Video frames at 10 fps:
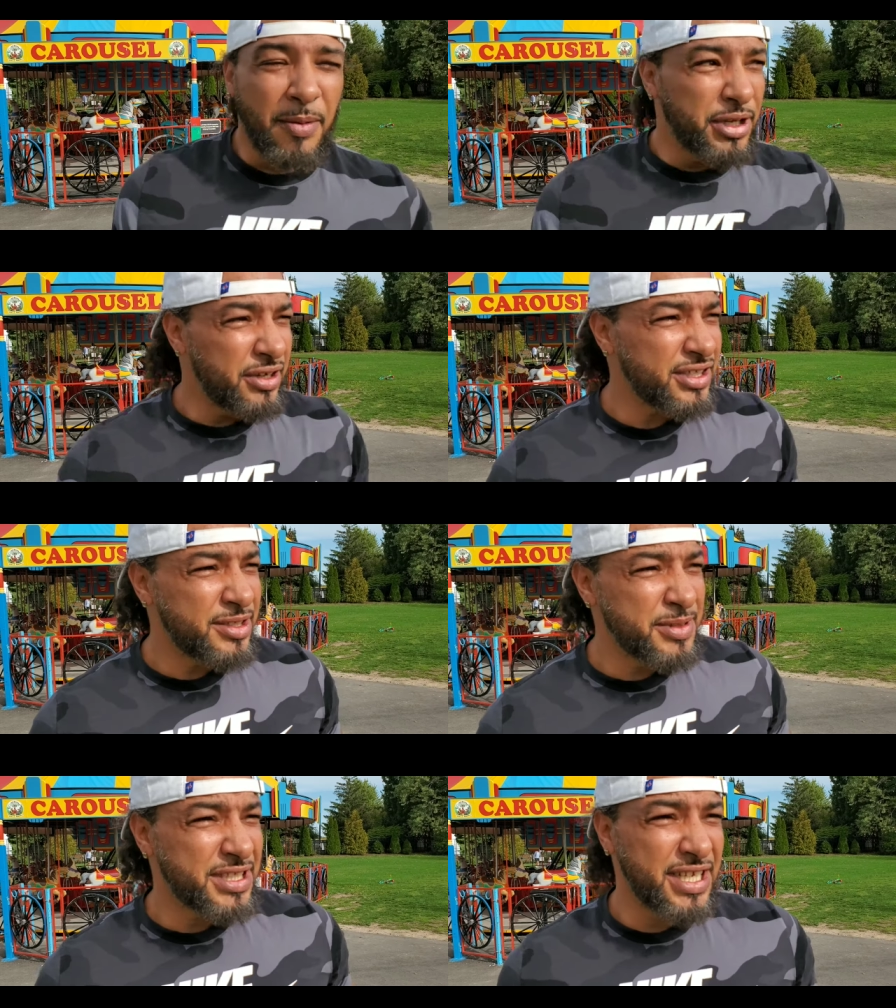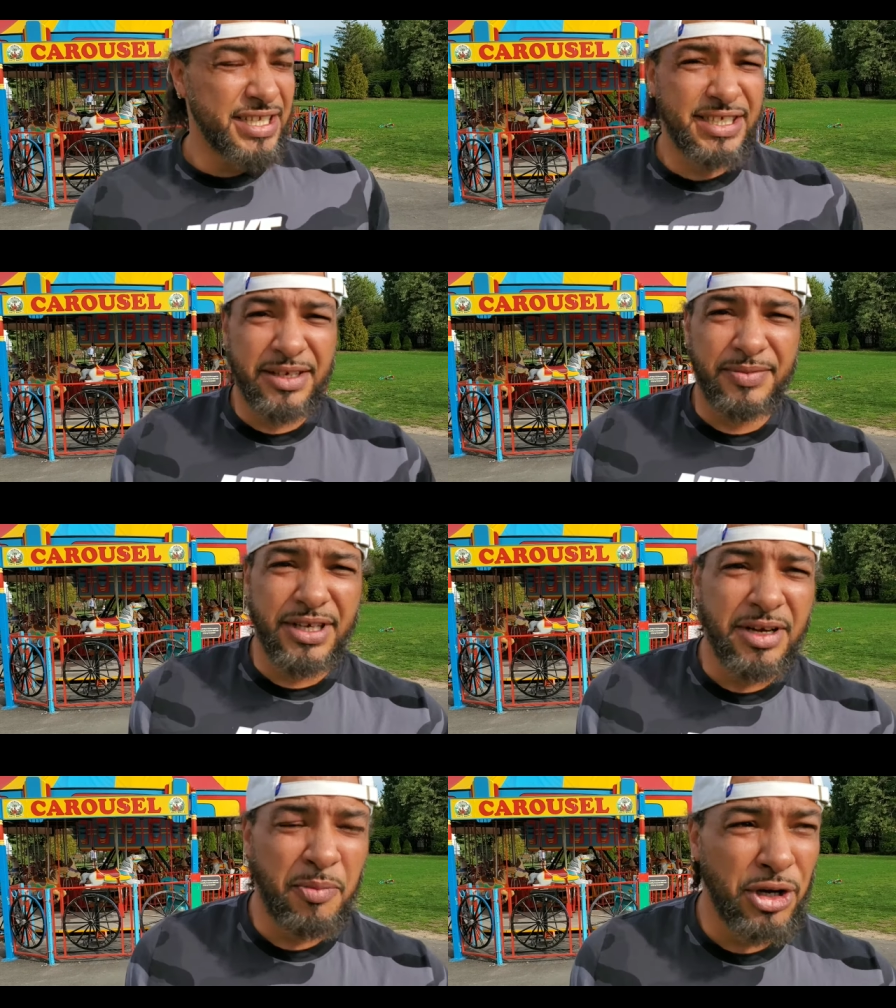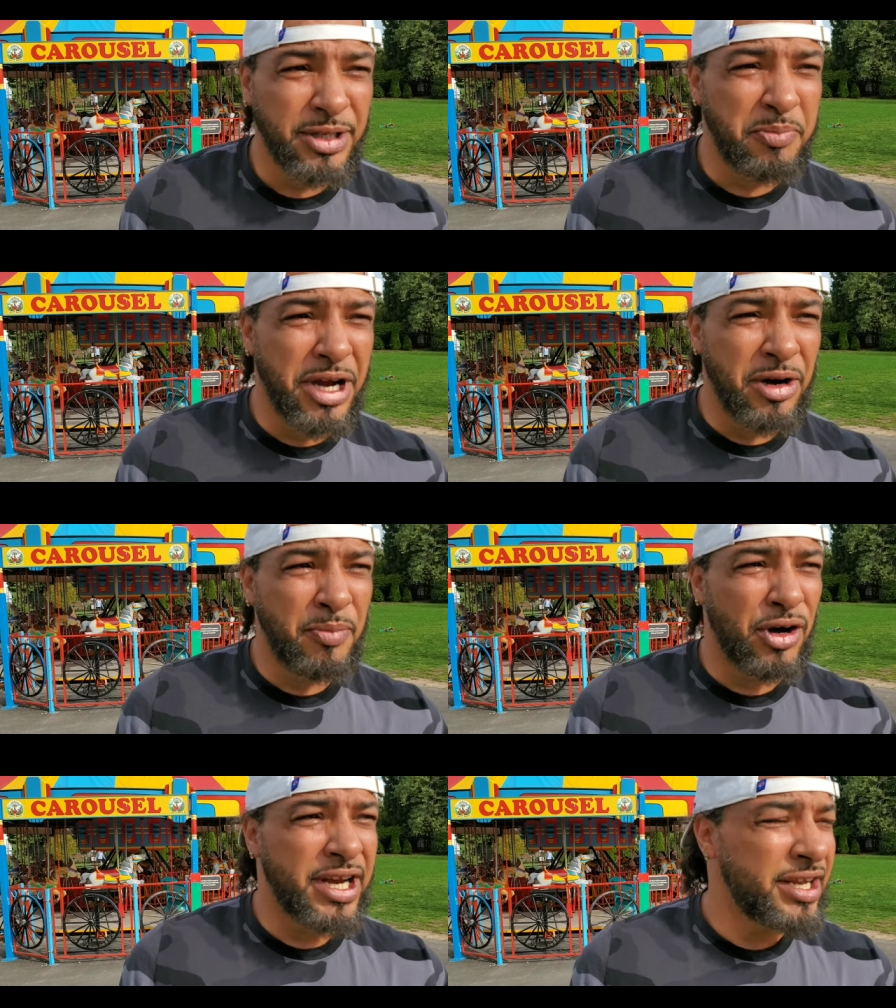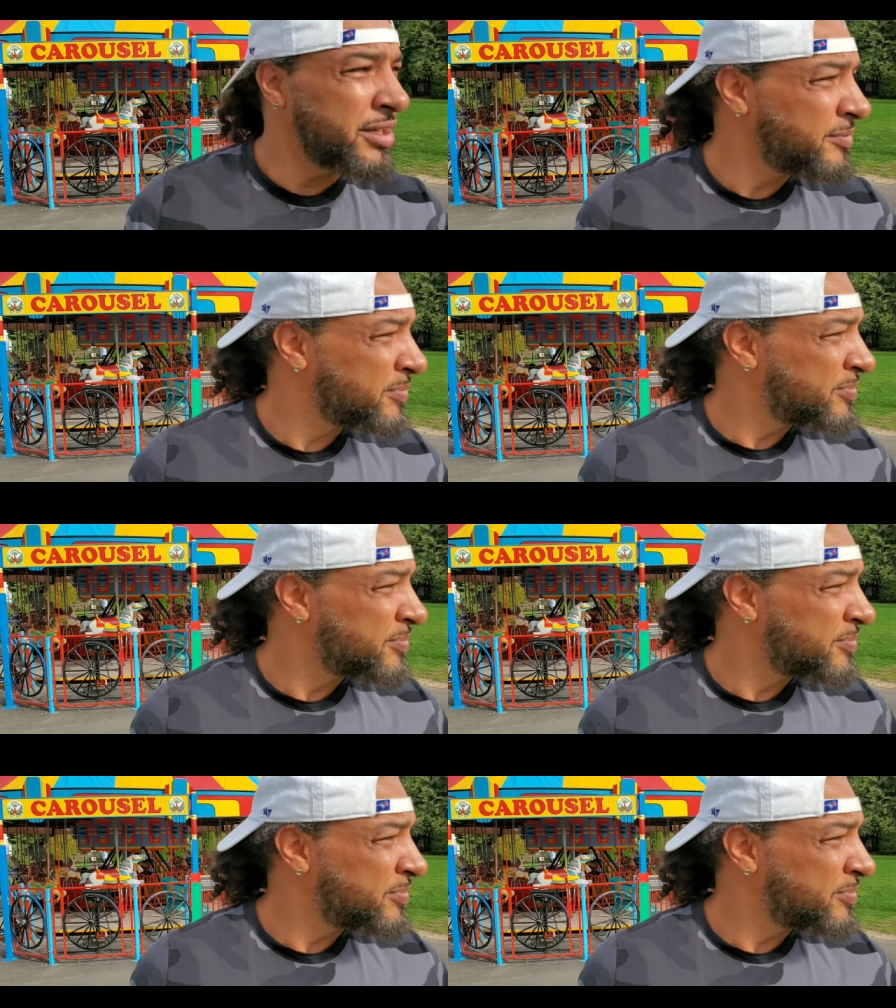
but they all seem to say the same thing about the pair bonding